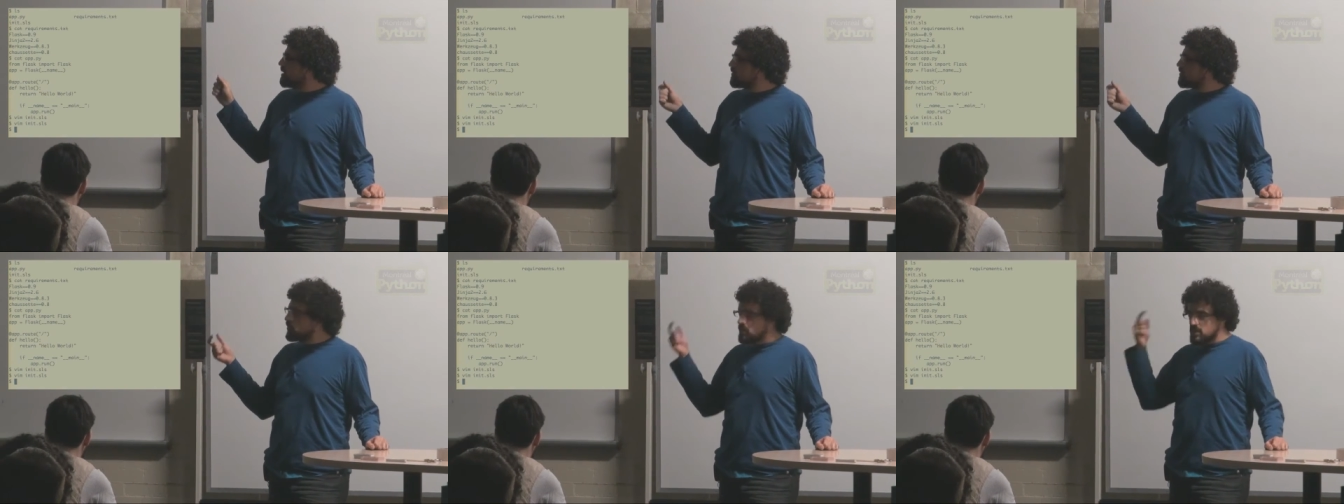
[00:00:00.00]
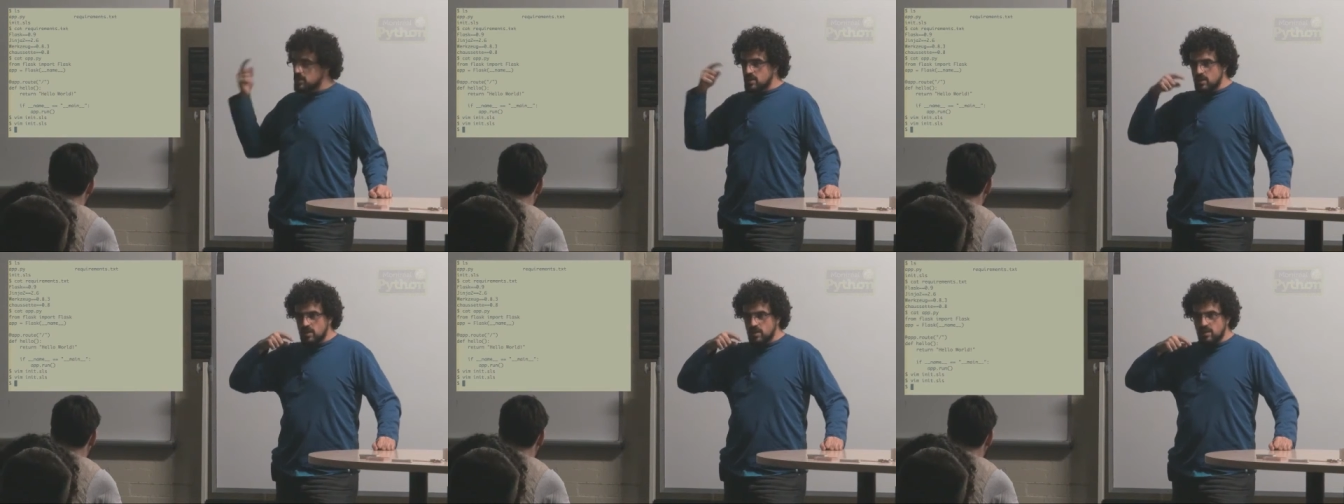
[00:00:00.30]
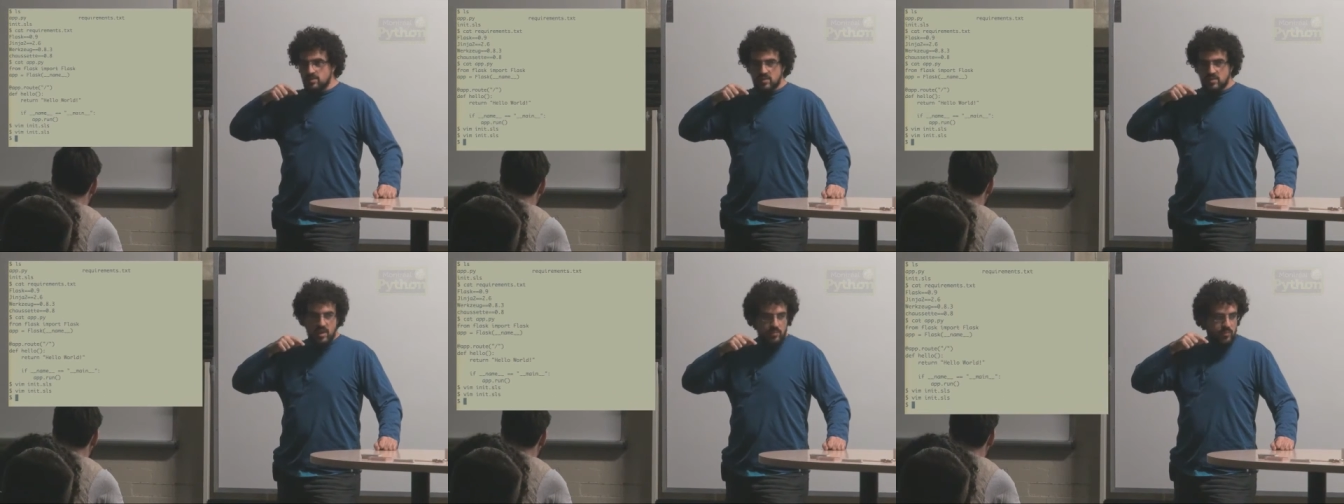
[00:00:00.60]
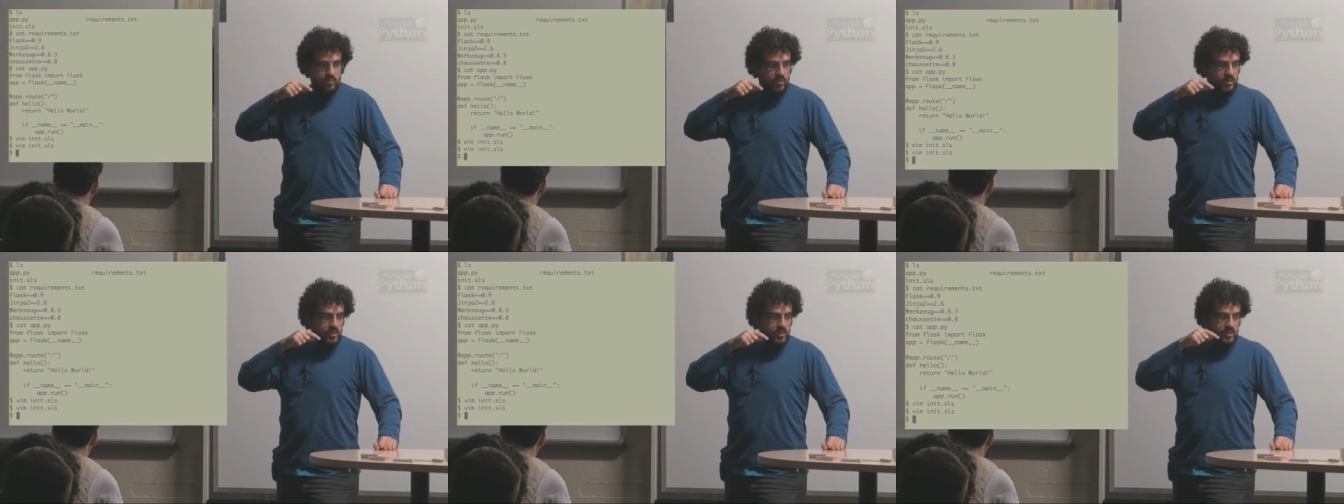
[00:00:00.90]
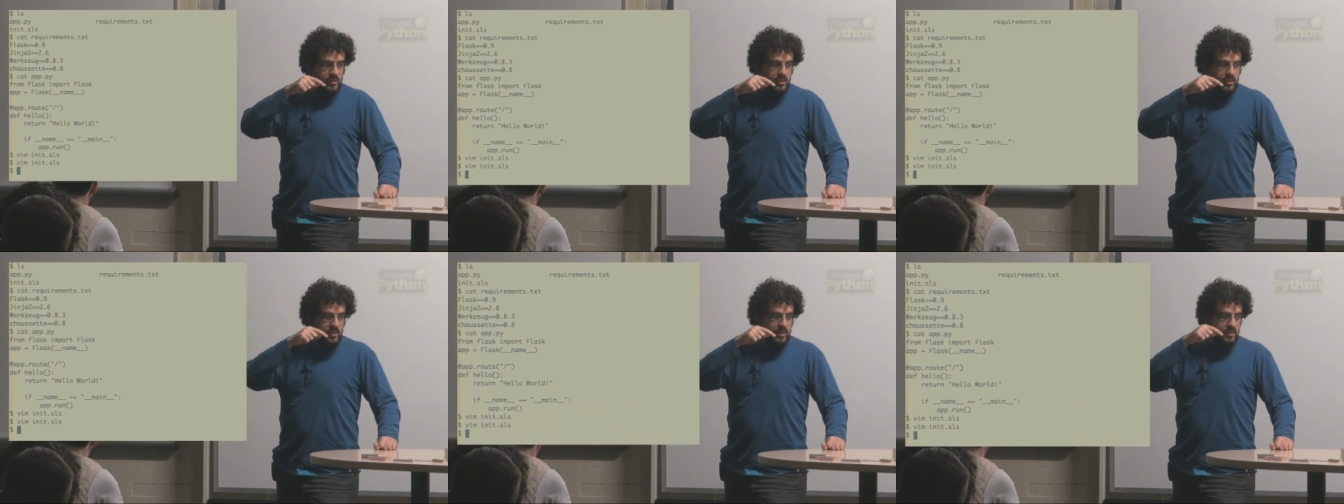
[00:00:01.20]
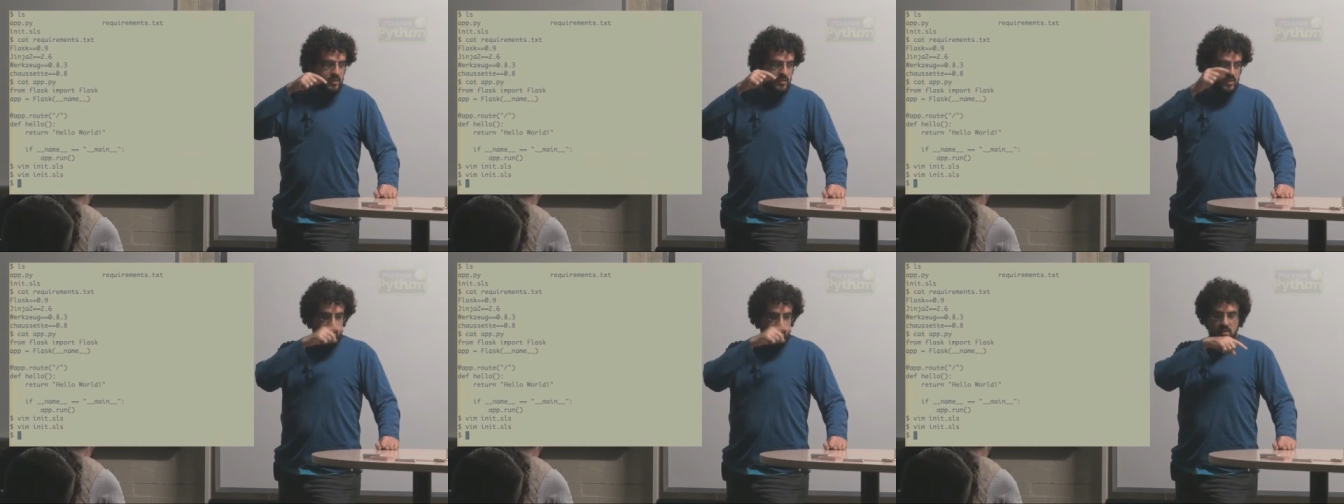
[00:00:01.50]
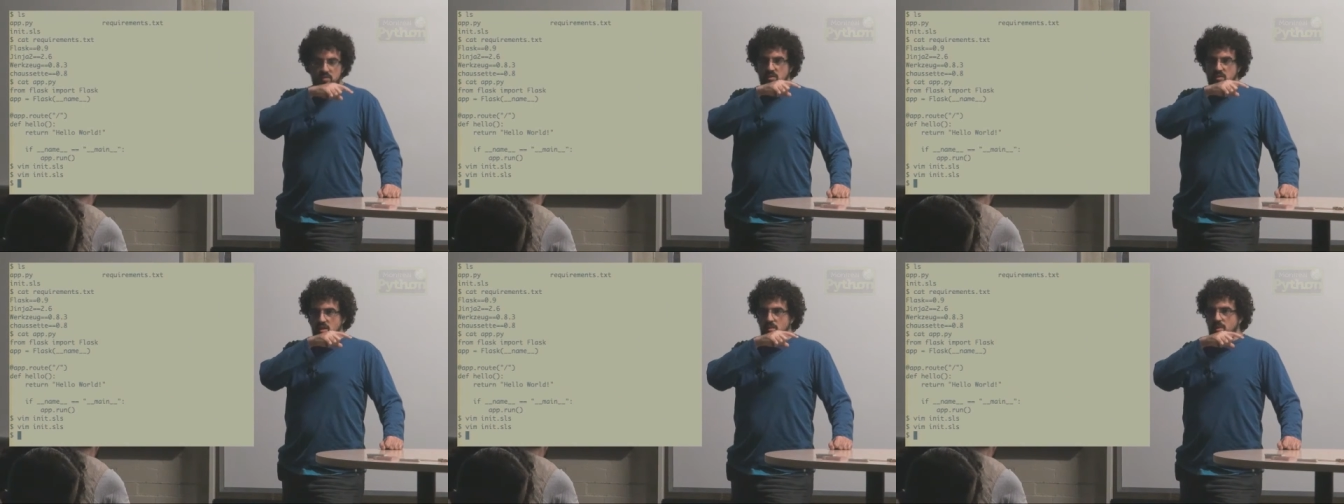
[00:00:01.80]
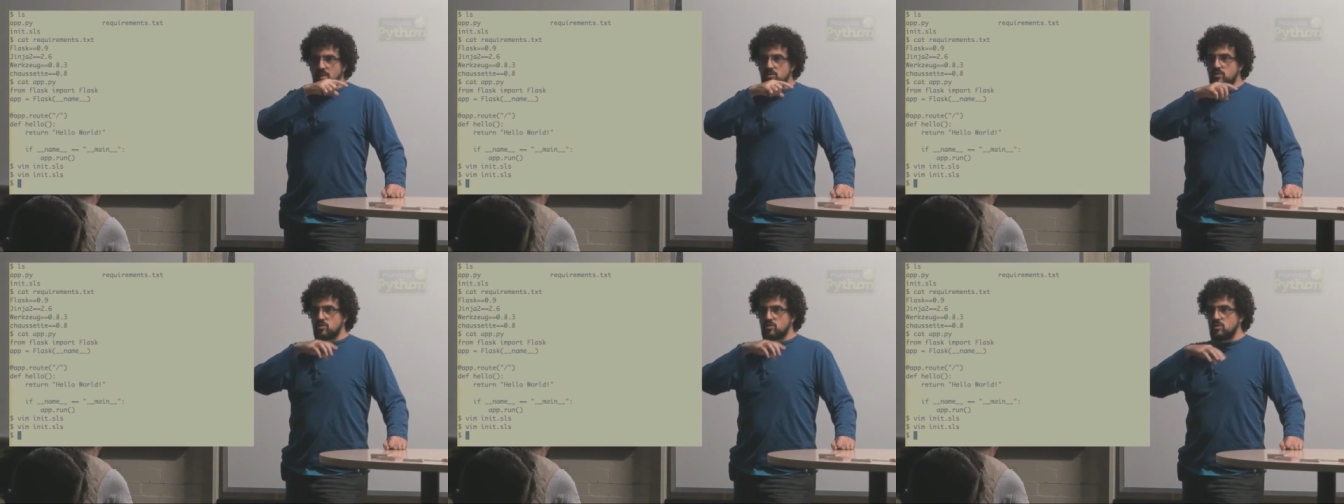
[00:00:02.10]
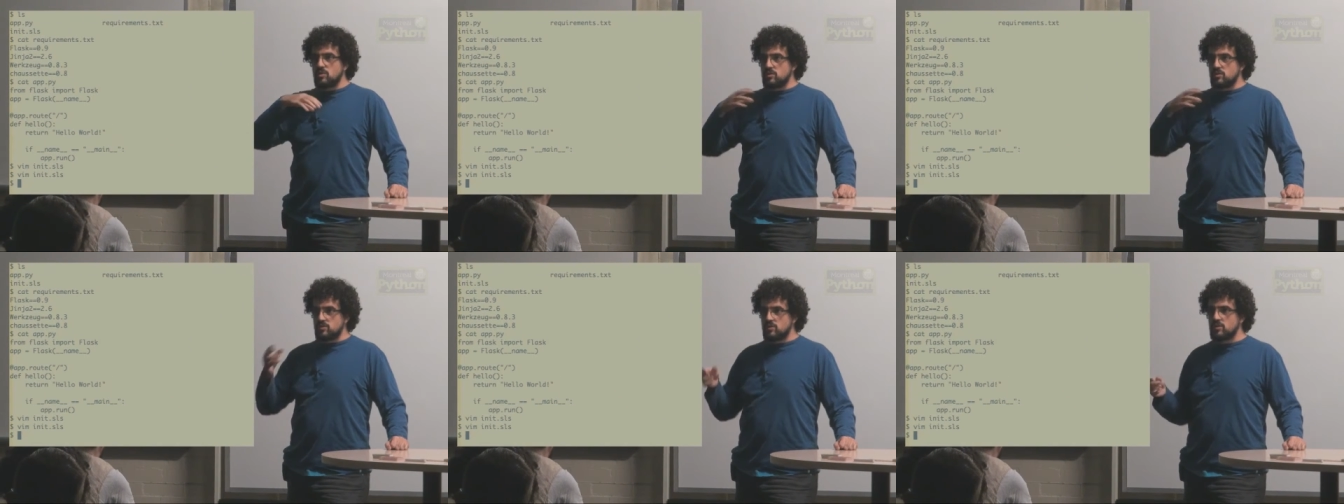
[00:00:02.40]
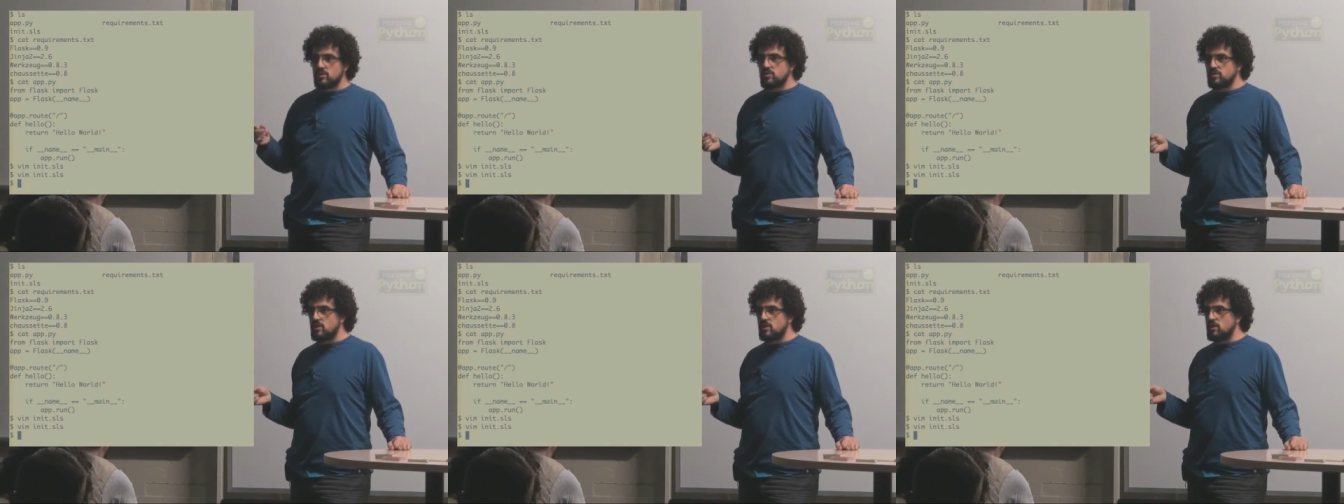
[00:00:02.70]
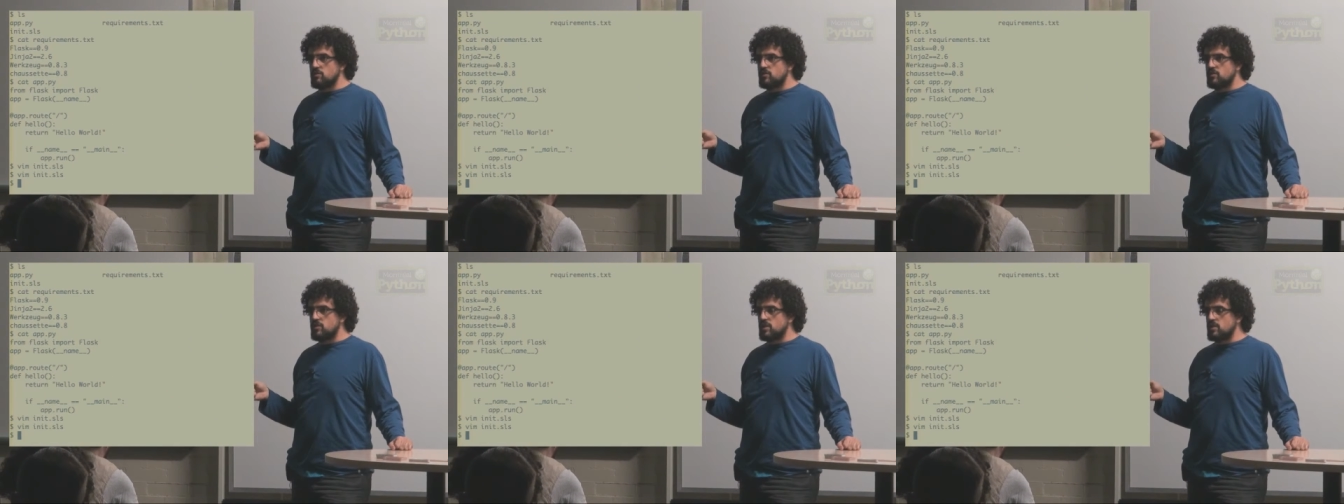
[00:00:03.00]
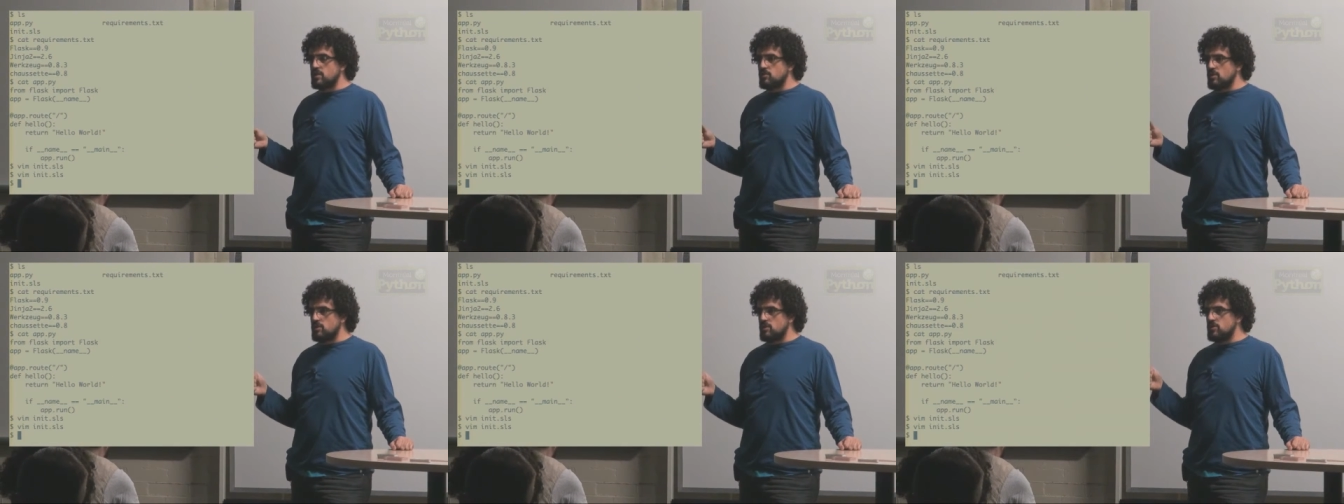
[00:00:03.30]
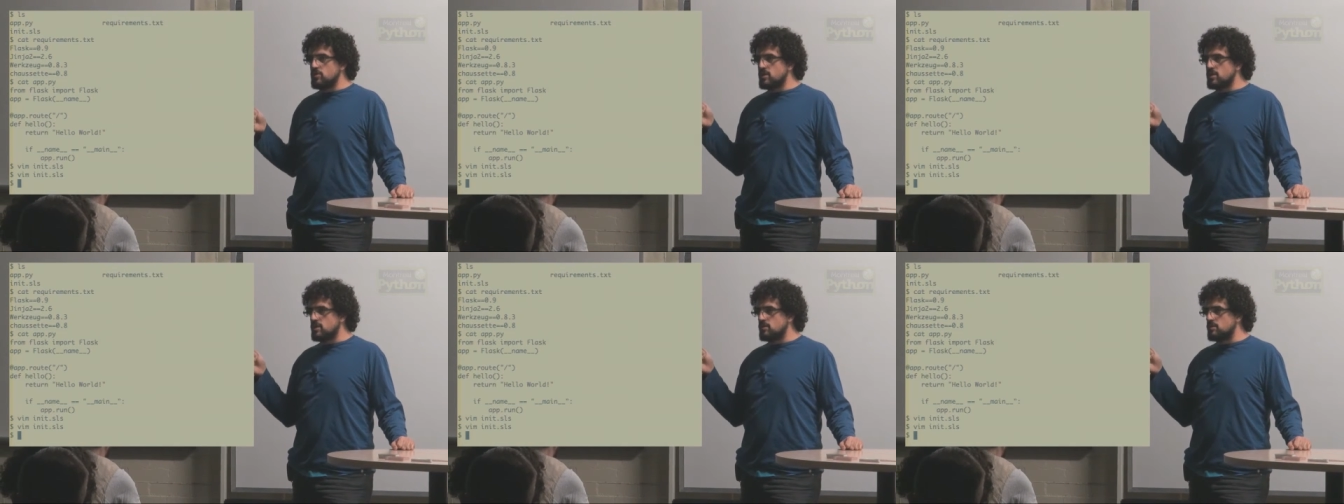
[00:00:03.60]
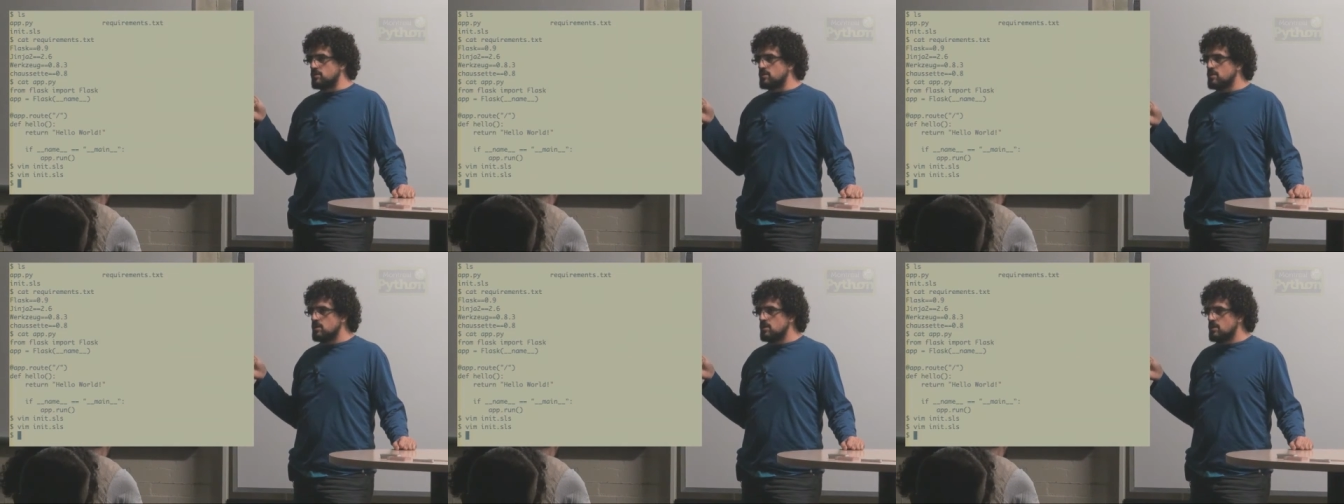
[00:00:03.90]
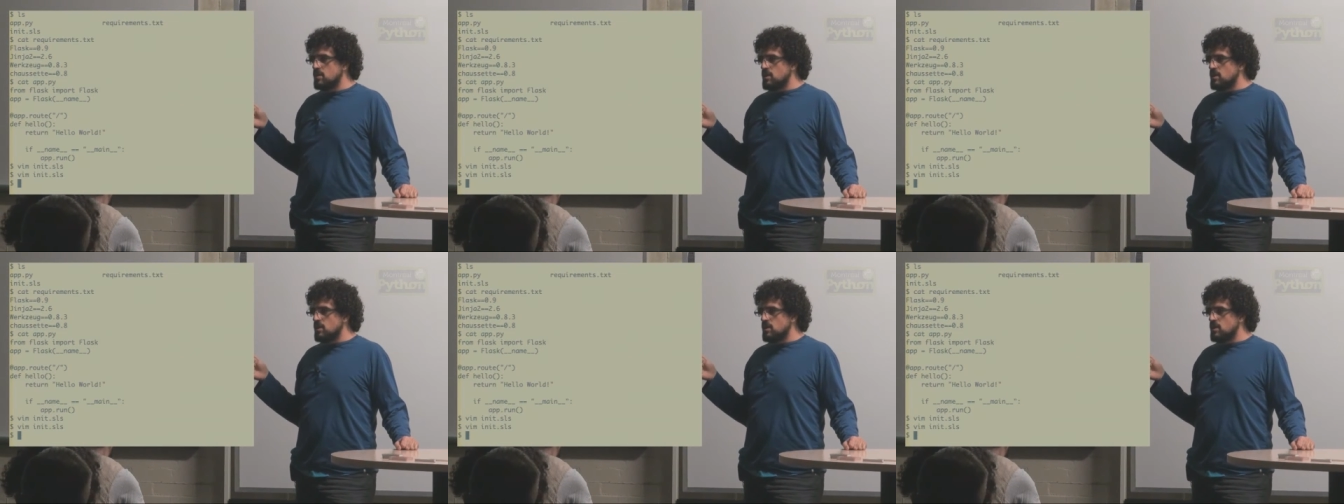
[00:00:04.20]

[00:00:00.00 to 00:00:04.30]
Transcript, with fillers: got an example in the, the next thing I'm about to show, the circus config, where you can